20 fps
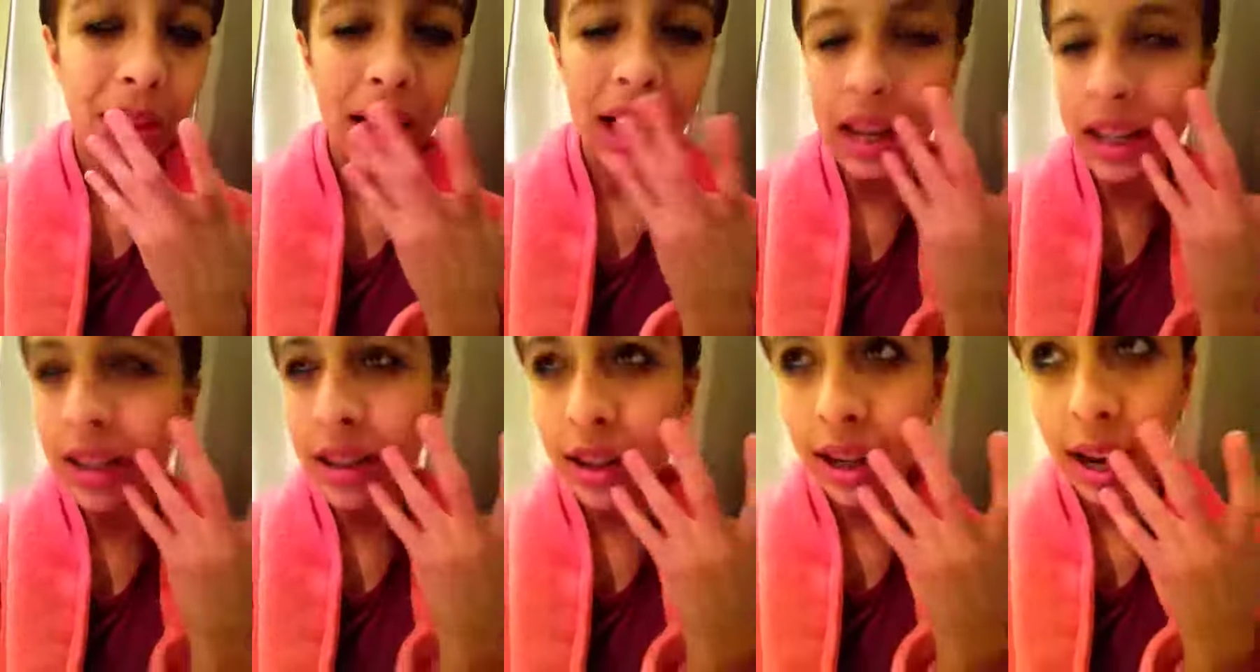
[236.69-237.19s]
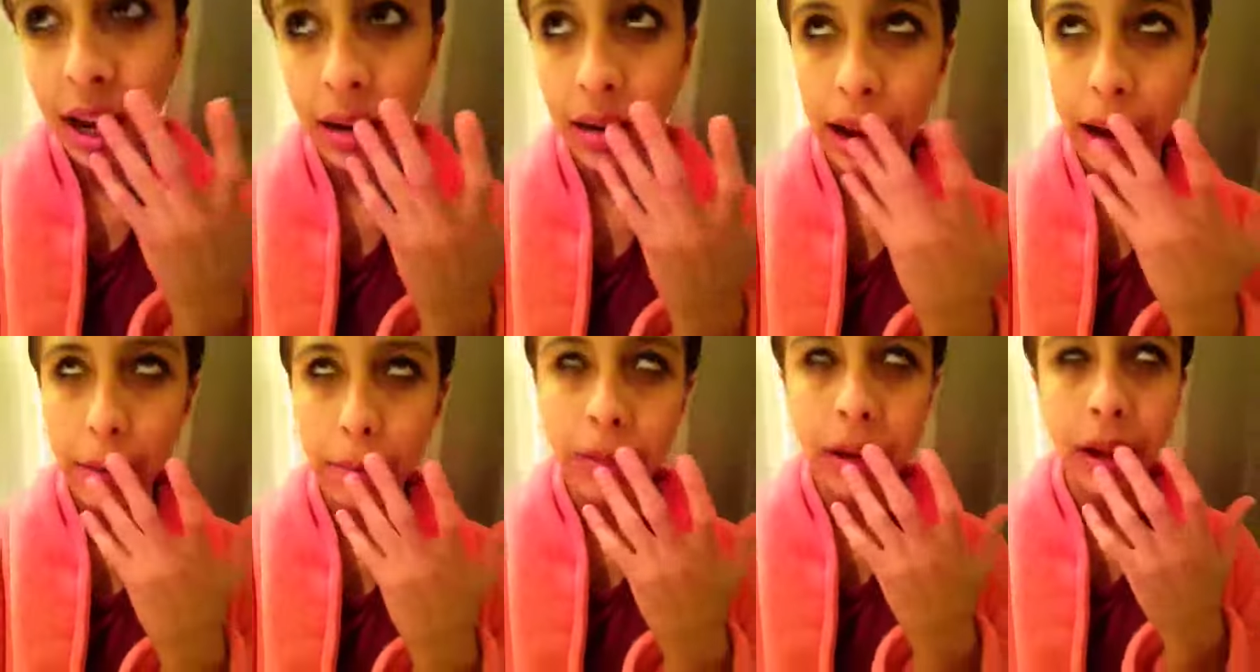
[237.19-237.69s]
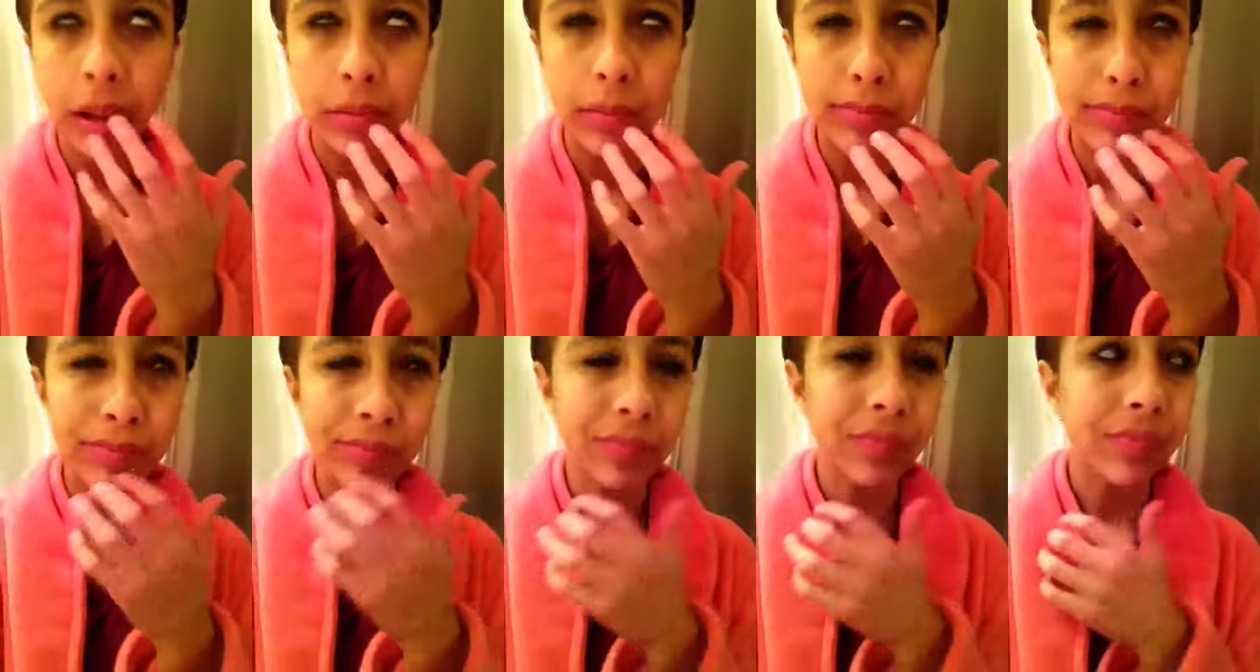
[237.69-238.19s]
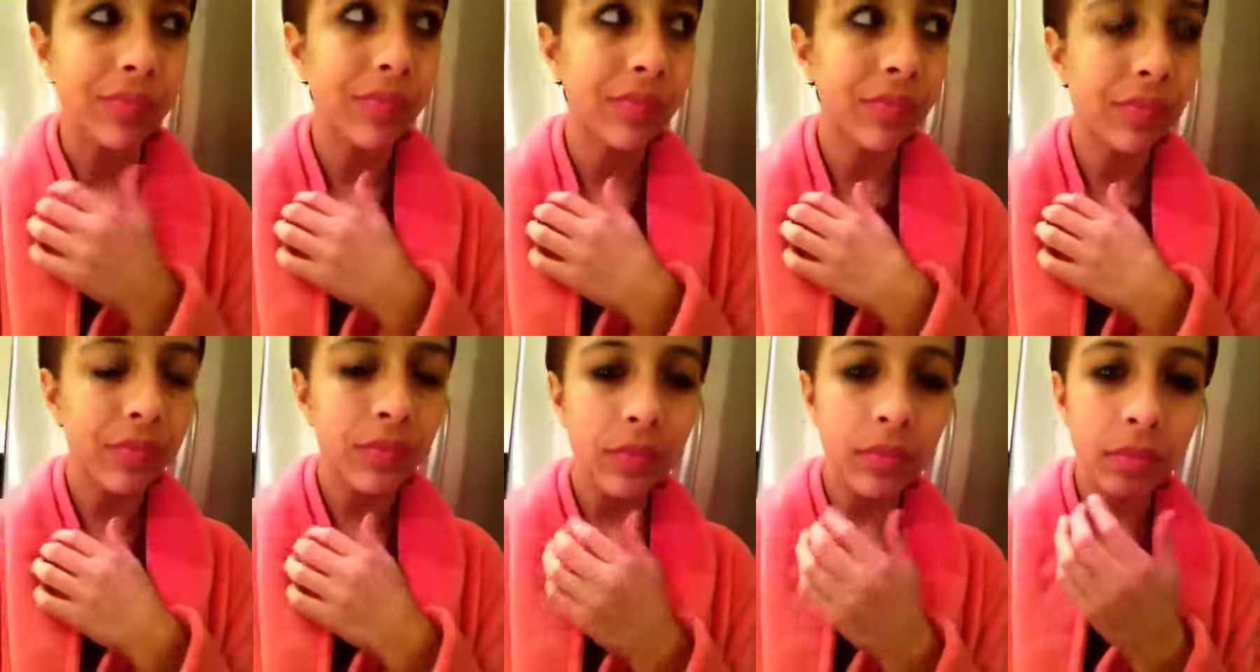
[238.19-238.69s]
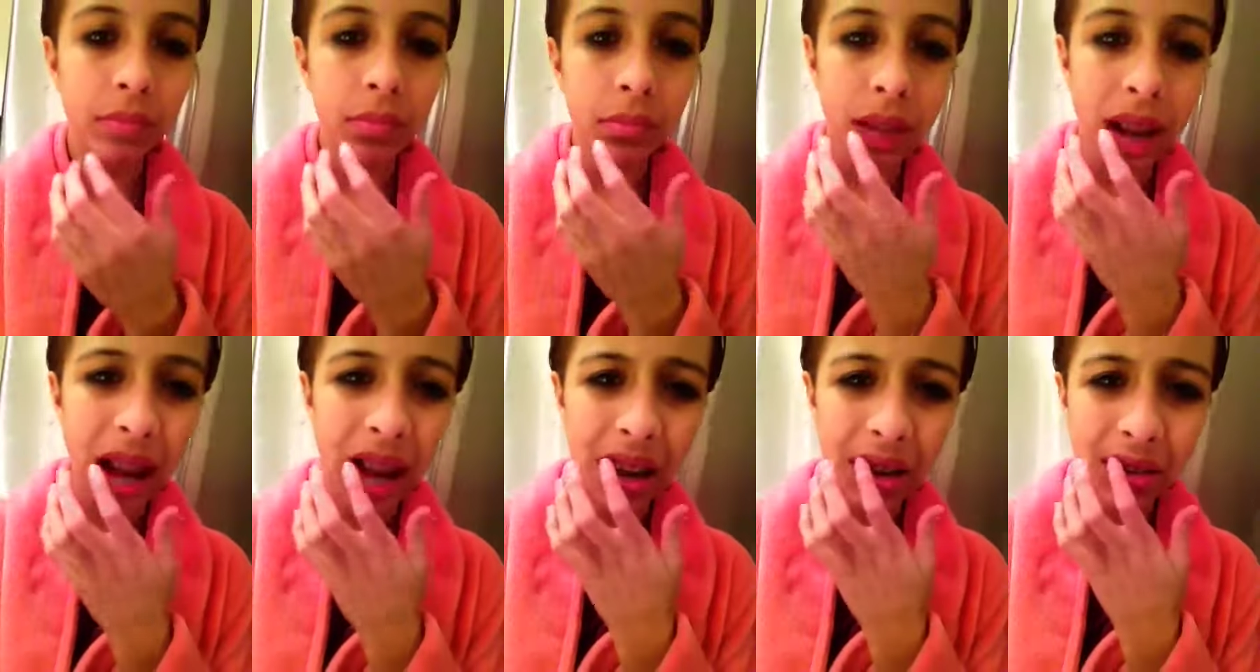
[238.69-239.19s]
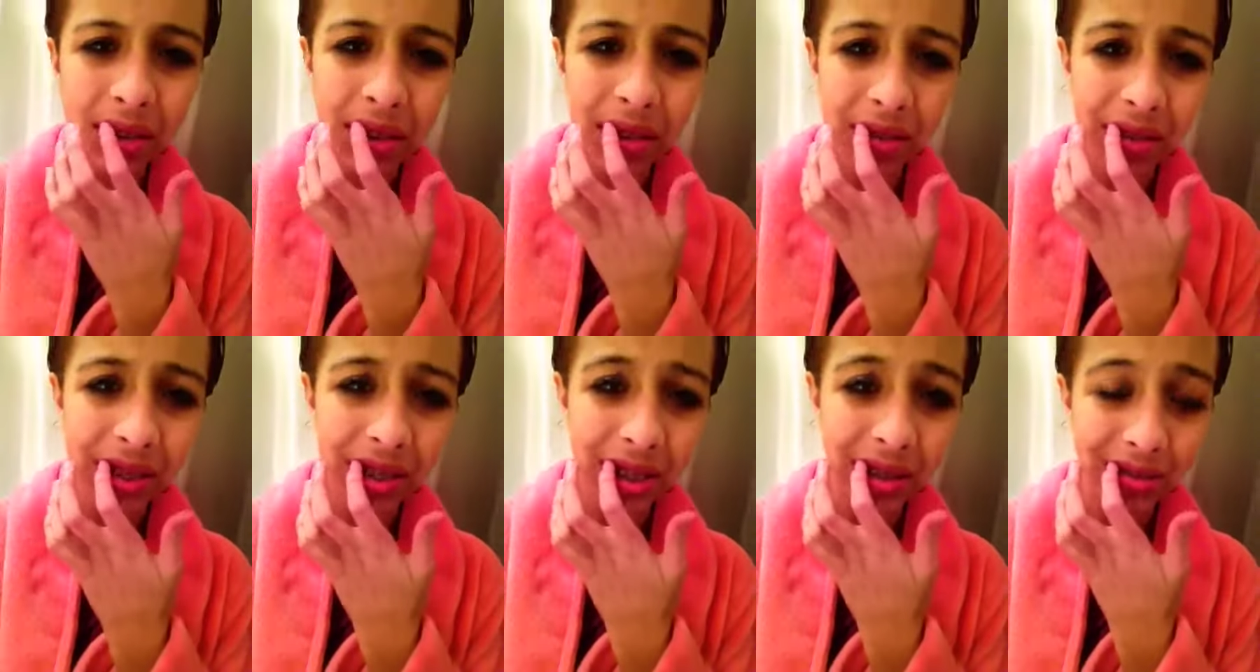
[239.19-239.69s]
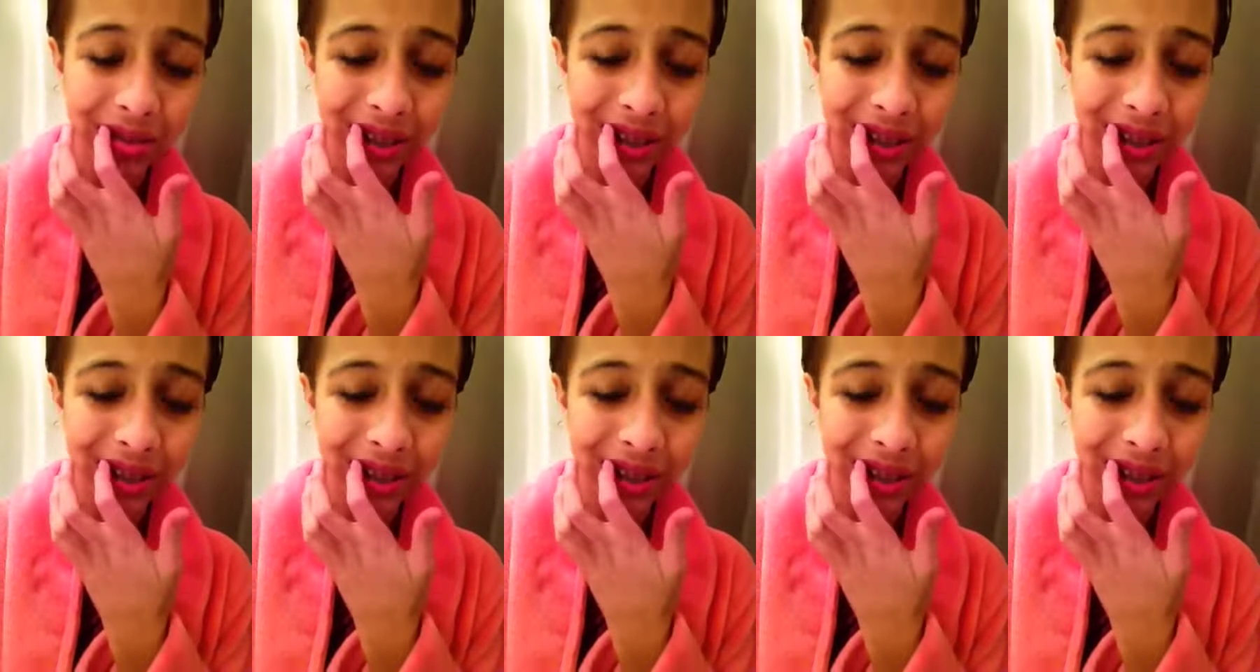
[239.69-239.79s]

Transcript: I took it out now, but I don't know. For some